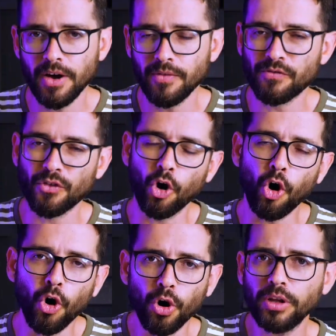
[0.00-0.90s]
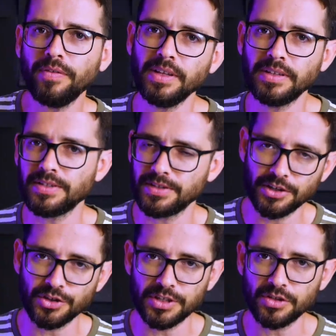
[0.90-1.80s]
for all of the
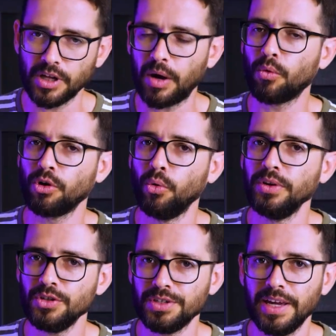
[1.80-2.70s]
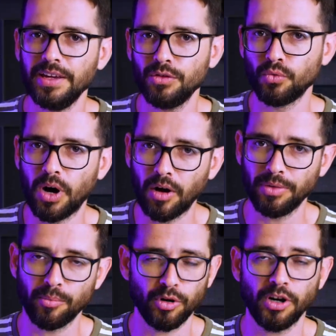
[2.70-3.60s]
decisions that we're going to take throughout
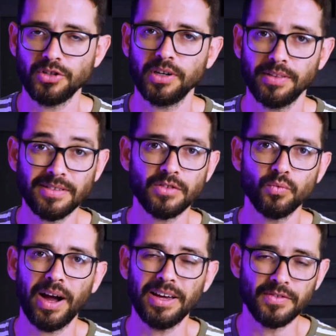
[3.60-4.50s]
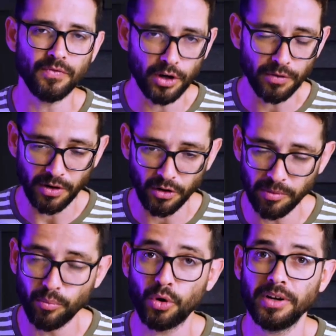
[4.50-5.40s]
the project. This is why it's very
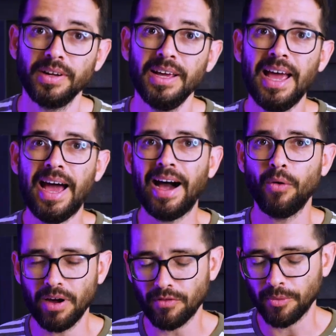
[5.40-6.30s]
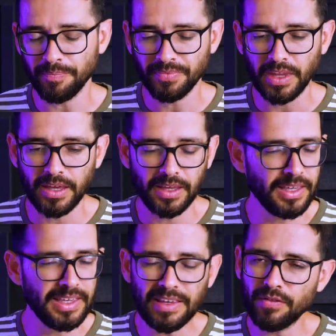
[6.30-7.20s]
important. However,
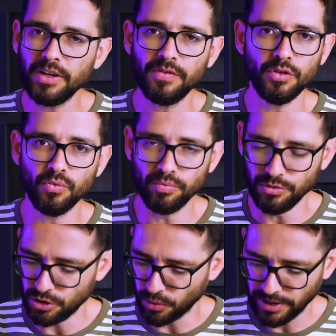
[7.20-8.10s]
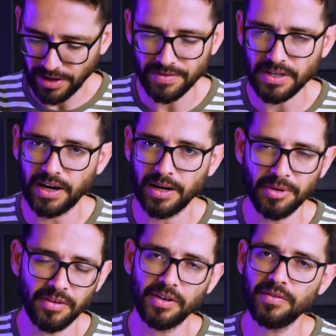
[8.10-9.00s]
even if you don't have time,
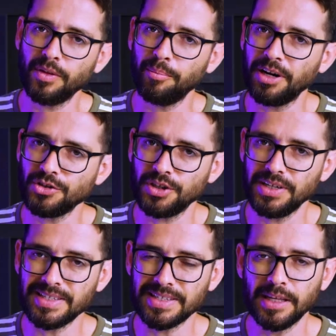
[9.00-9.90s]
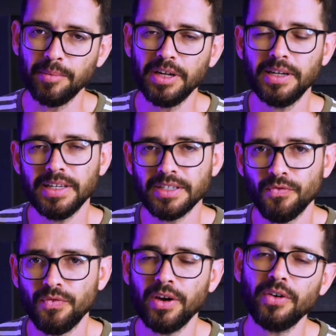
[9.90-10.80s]
even if the budget is limited, it's
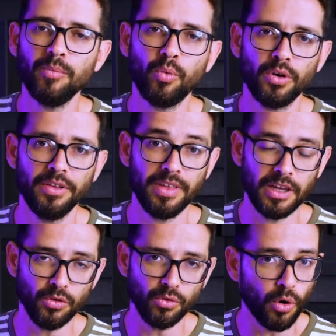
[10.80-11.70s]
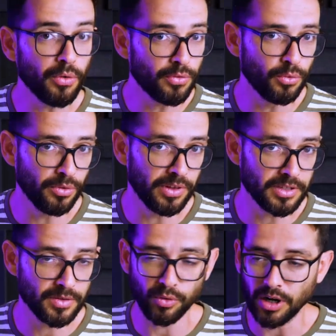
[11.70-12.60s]
very important that you go through
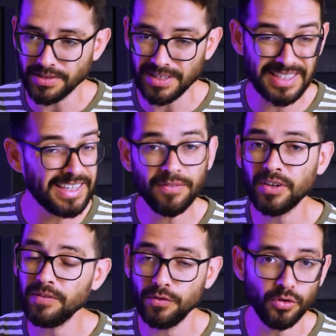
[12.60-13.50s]
this process. Even if you